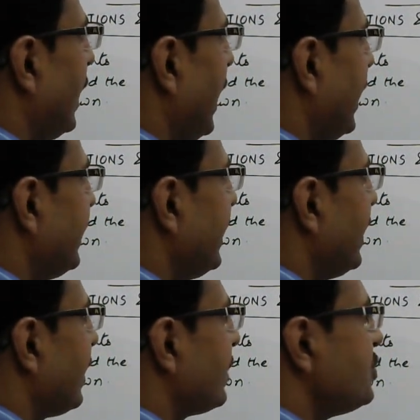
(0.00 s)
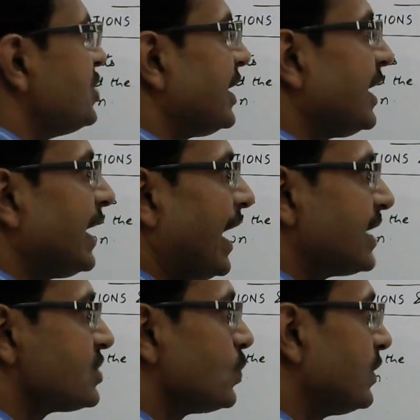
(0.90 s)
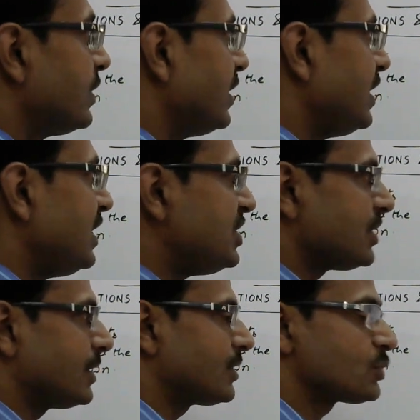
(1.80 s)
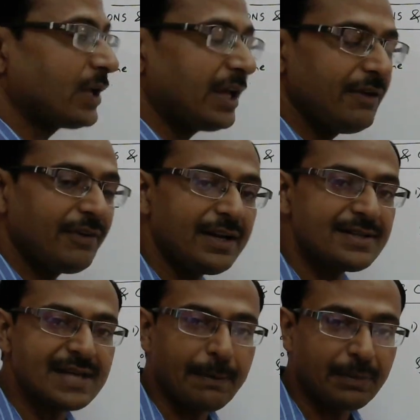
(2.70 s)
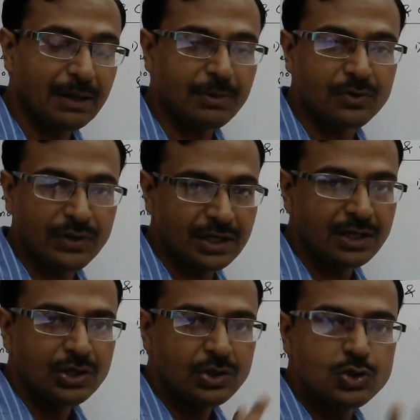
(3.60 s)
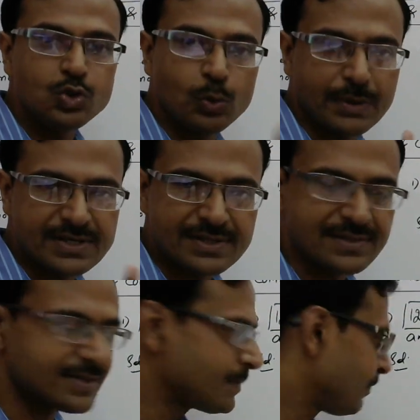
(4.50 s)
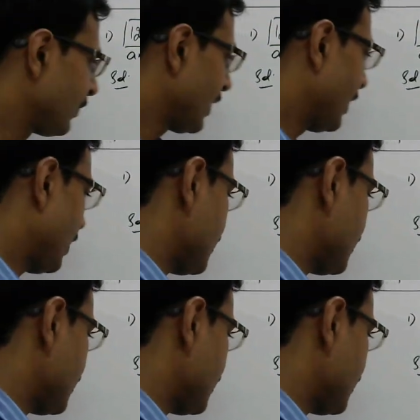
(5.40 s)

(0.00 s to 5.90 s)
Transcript: and they are shaking hands with each other. So the event is happening between two persons. Now